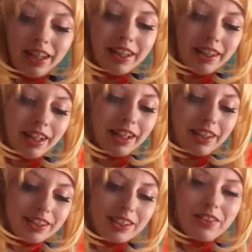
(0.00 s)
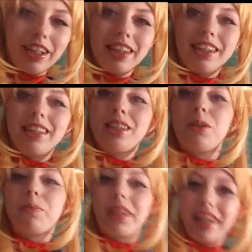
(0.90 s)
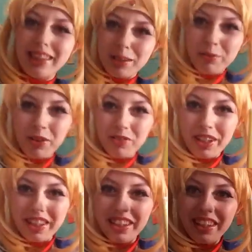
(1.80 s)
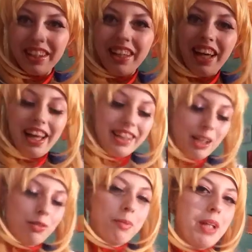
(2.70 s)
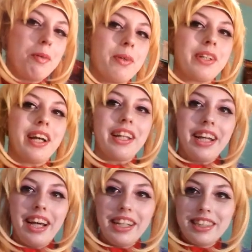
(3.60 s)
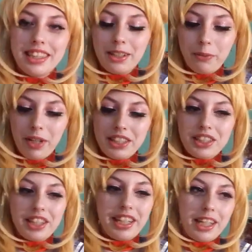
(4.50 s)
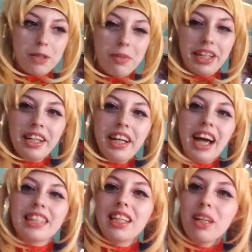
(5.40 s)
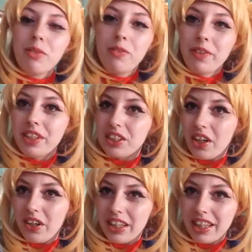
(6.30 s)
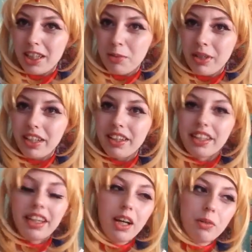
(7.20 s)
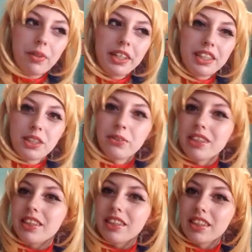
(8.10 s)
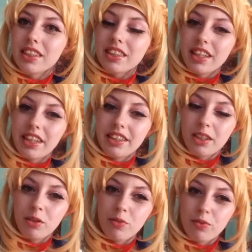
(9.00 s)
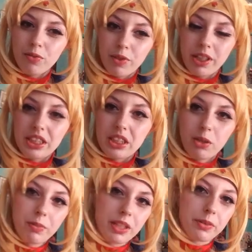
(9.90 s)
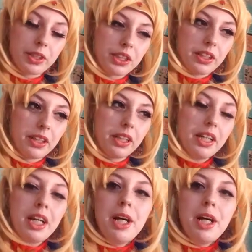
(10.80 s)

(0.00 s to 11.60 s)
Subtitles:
And then I also got the Super S movie. And then from that point on, I had to watch the anime. I still haven't finished all the anime. I think I have like 2 seasons that I didn't finish of the original.